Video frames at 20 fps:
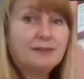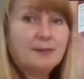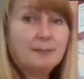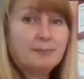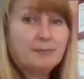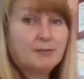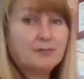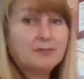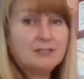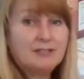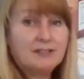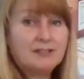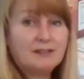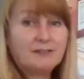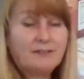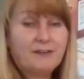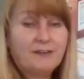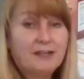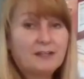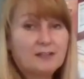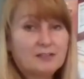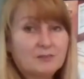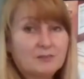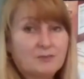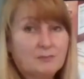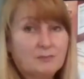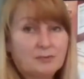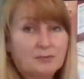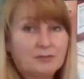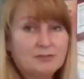The protein and the fat is
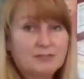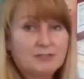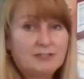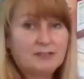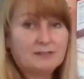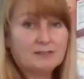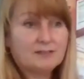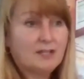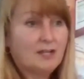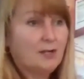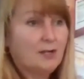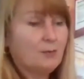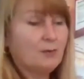with the proteins.